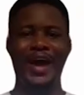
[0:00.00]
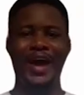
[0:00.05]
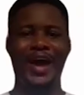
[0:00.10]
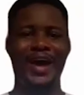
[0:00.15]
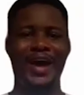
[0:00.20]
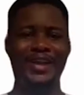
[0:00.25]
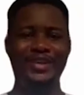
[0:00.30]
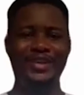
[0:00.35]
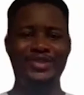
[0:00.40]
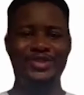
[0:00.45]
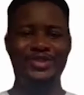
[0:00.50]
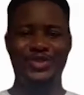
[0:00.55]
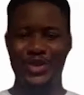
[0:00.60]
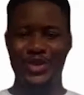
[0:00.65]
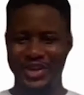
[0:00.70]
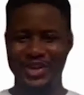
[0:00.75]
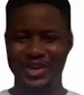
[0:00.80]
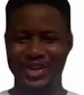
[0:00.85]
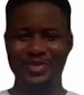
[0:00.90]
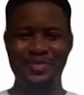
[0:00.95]
And
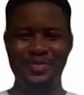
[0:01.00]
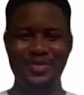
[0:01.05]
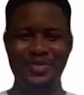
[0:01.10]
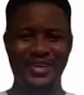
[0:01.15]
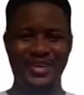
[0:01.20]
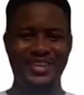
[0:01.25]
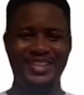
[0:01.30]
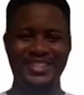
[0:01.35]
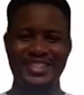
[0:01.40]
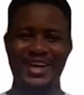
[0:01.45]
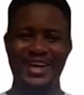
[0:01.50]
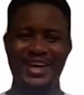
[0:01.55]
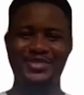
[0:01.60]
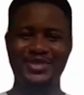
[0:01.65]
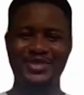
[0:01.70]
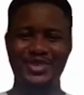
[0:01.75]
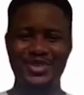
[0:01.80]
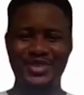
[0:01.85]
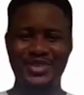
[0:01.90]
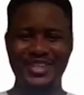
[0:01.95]
joining me this
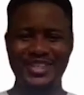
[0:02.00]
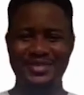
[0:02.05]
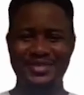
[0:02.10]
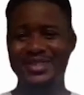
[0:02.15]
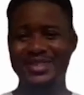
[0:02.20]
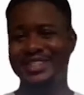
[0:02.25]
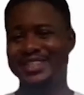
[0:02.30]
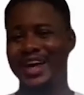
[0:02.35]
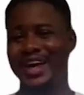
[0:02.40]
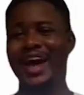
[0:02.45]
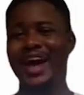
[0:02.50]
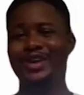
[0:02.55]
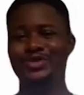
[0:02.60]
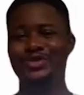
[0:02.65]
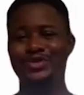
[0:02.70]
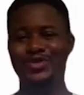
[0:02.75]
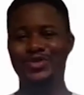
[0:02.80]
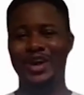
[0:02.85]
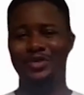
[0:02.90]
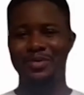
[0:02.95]
afternoon is Mr.
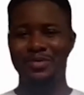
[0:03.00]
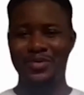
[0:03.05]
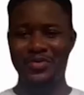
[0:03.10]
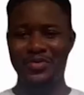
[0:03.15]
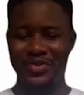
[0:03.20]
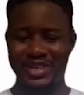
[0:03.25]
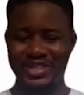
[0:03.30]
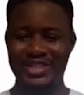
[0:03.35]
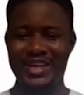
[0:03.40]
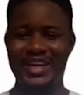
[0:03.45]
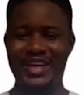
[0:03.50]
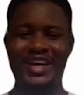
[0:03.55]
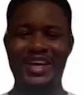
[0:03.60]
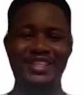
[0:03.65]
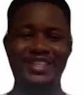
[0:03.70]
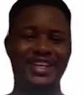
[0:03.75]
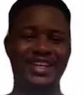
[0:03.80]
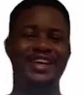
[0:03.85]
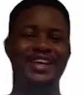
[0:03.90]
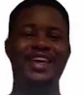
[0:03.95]
Aduragumi Fashaki,
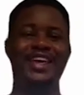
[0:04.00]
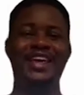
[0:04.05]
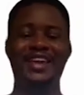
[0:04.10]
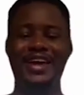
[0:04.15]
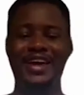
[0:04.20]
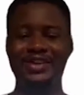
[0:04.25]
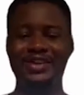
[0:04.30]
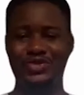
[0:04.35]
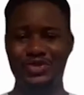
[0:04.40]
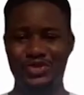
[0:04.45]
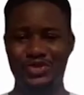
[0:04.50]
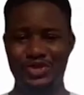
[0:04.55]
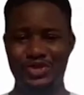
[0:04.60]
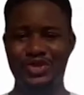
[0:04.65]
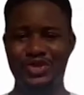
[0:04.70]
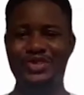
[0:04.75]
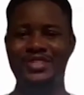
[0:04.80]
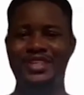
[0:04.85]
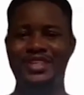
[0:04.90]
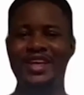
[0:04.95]
as I had earlier
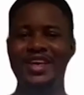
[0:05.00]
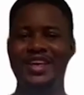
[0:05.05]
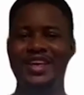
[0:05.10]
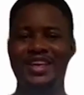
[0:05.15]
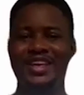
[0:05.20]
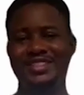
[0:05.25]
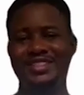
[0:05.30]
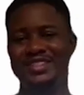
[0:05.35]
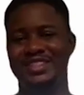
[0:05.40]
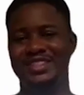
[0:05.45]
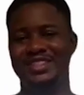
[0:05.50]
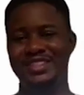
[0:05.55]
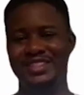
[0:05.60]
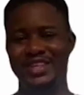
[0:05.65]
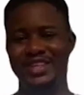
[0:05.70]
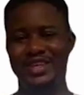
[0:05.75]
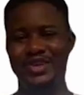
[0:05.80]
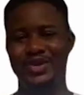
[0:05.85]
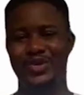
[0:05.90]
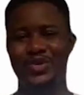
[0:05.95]
introduced. Is the
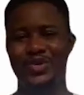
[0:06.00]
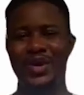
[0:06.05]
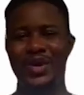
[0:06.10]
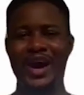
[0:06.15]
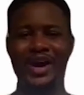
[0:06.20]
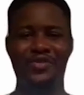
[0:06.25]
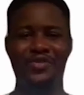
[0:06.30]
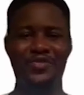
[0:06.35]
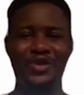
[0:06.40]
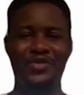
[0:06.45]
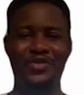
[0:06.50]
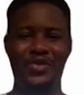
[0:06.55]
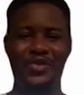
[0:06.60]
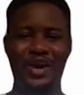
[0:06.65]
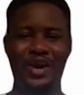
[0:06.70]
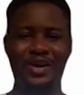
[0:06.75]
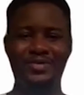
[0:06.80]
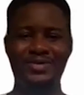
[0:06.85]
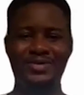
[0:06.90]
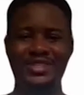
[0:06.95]
CEO at Big
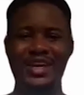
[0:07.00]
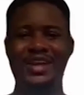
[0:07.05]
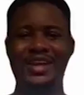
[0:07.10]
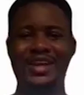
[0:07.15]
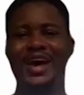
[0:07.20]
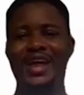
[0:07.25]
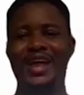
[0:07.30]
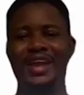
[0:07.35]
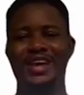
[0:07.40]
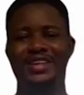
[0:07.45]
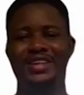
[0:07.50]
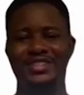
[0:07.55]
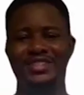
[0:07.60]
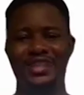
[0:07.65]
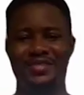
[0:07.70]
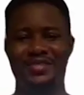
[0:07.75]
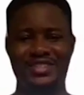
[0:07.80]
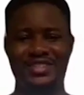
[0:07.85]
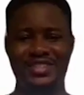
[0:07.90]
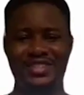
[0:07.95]
Farms and Allied
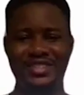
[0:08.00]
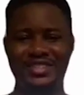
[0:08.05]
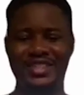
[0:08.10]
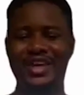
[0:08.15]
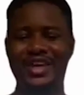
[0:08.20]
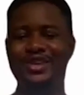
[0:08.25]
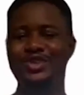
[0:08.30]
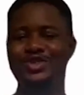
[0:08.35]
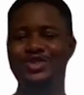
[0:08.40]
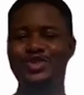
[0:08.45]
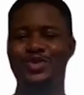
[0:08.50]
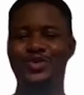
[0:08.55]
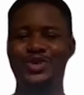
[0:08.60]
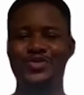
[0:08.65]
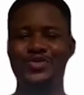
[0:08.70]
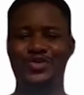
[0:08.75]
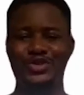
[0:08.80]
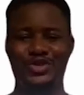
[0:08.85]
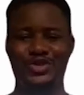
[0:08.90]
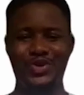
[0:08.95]
Services. Thank you so
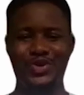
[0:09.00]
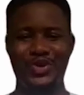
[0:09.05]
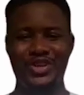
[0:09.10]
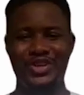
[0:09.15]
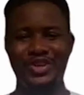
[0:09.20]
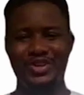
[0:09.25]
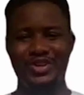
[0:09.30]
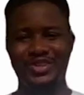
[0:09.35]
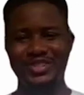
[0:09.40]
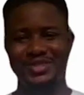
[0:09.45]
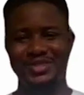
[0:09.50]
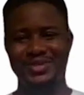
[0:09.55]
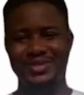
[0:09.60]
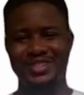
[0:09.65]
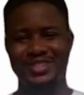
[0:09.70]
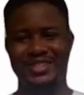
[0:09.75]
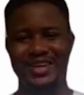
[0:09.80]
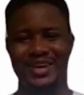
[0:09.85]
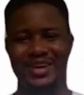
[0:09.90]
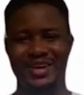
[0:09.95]
much for joining us,
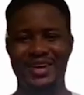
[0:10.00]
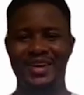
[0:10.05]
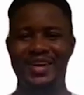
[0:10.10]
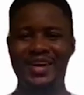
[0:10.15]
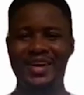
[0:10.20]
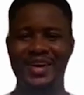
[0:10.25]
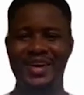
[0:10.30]
Mr.